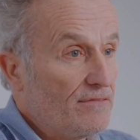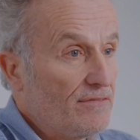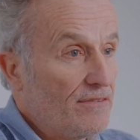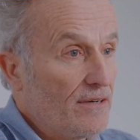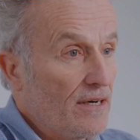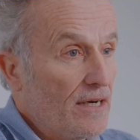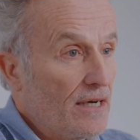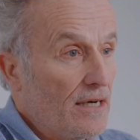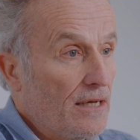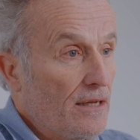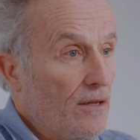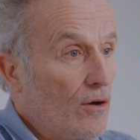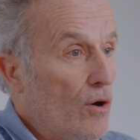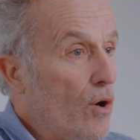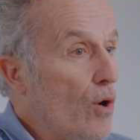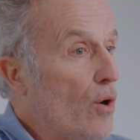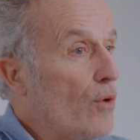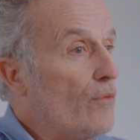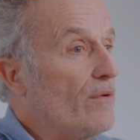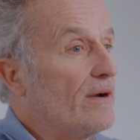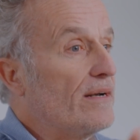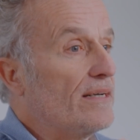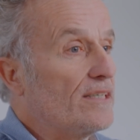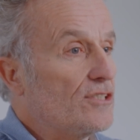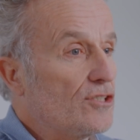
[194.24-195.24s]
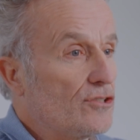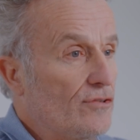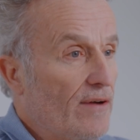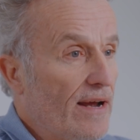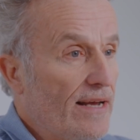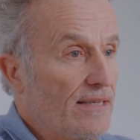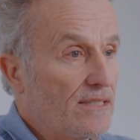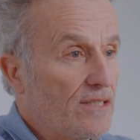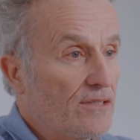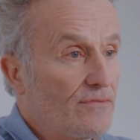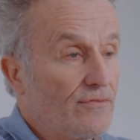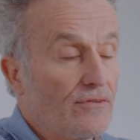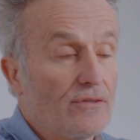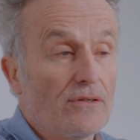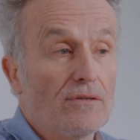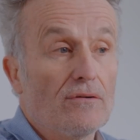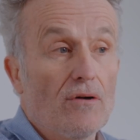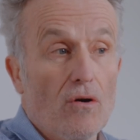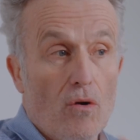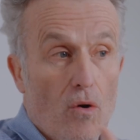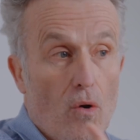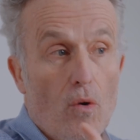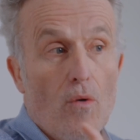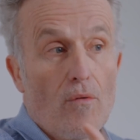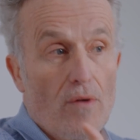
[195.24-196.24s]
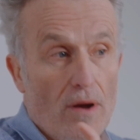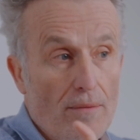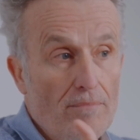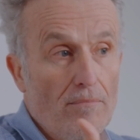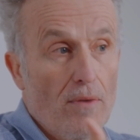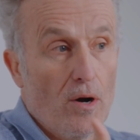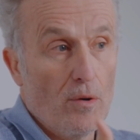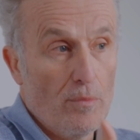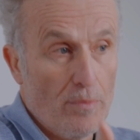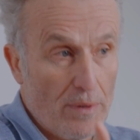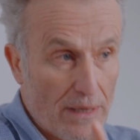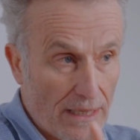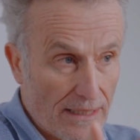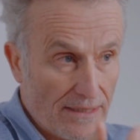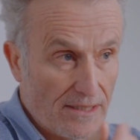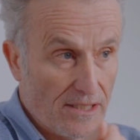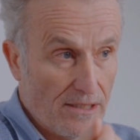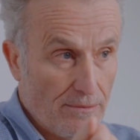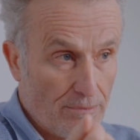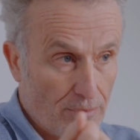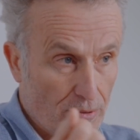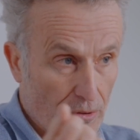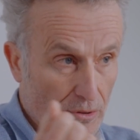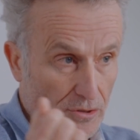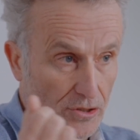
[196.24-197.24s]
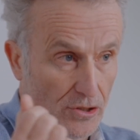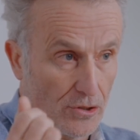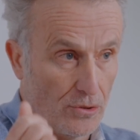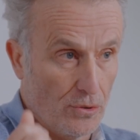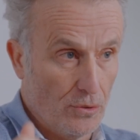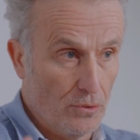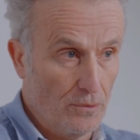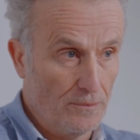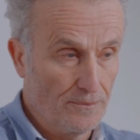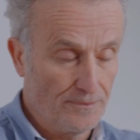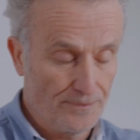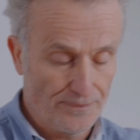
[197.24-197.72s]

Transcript: file or in a transfer or a mobility protocol.